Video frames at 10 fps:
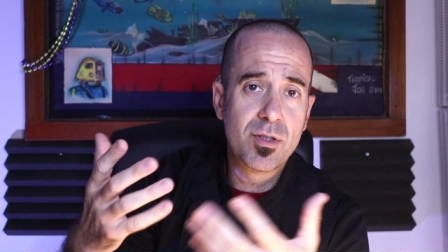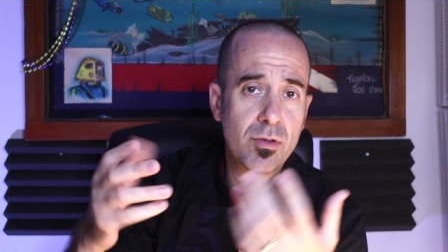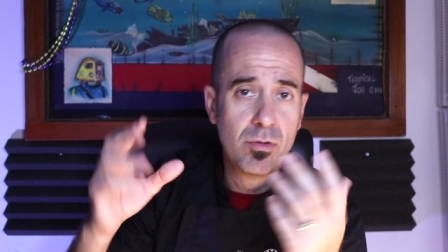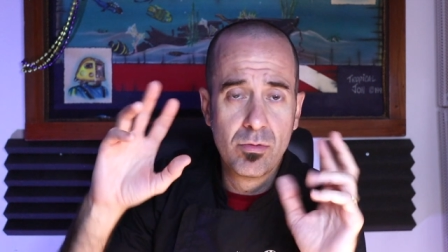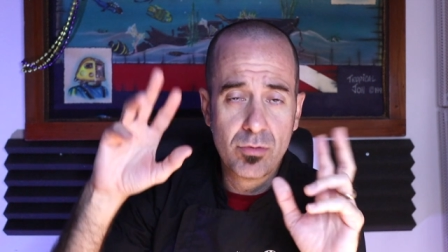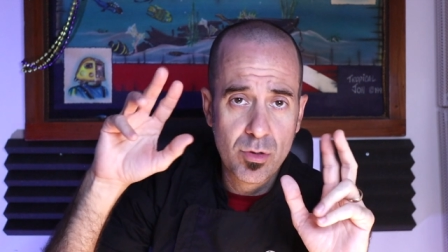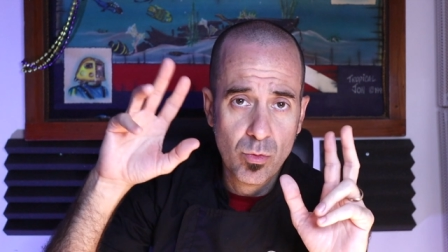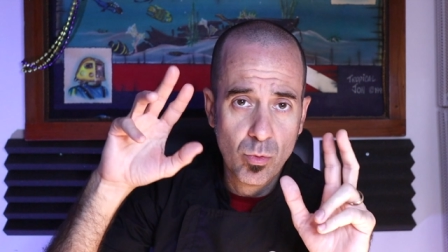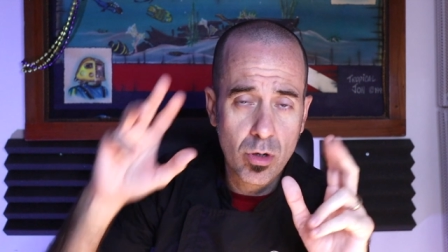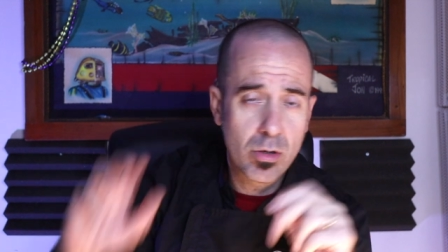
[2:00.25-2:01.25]
to, to
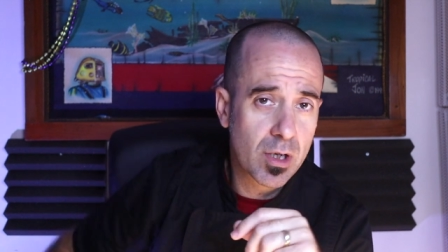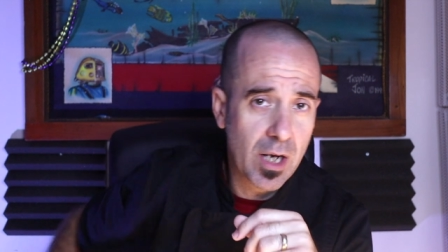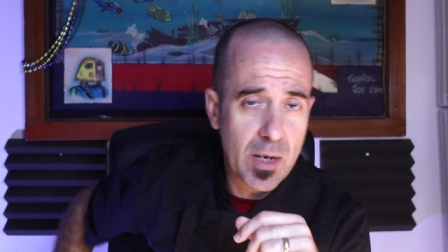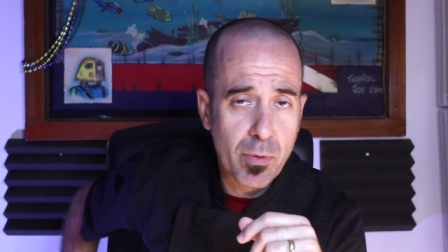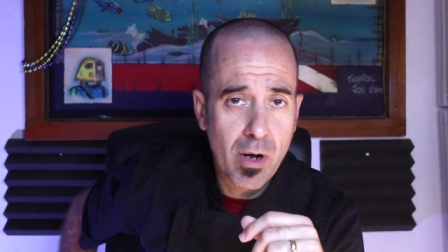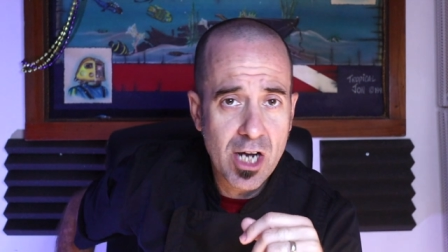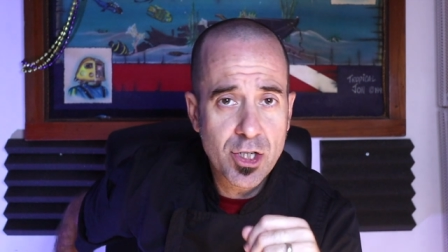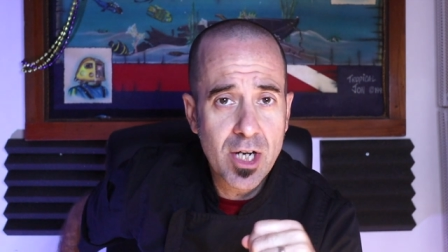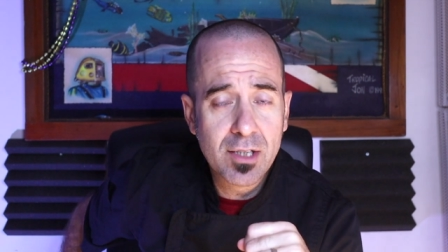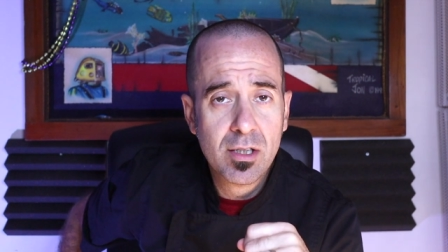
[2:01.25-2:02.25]
work a
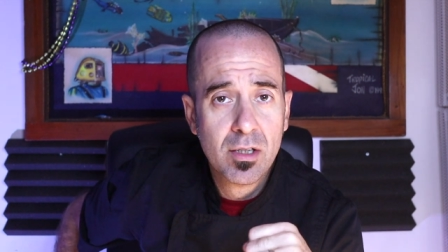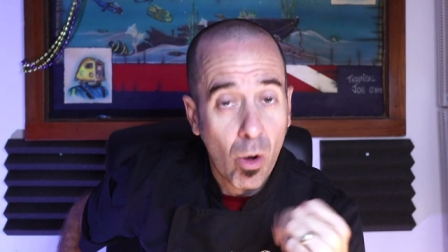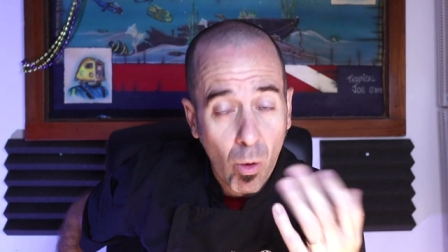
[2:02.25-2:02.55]
project?